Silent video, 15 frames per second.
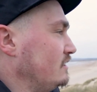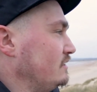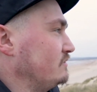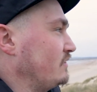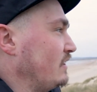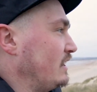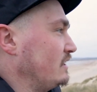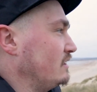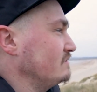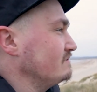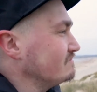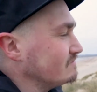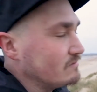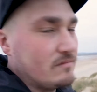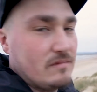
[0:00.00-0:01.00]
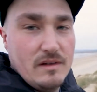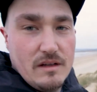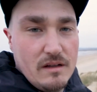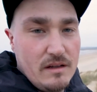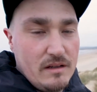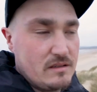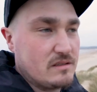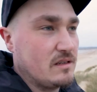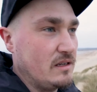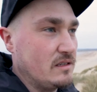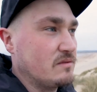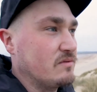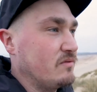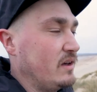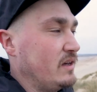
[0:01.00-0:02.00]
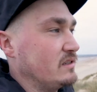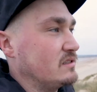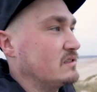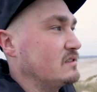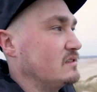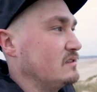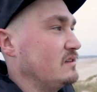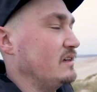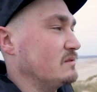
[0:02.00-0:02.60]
fact, it's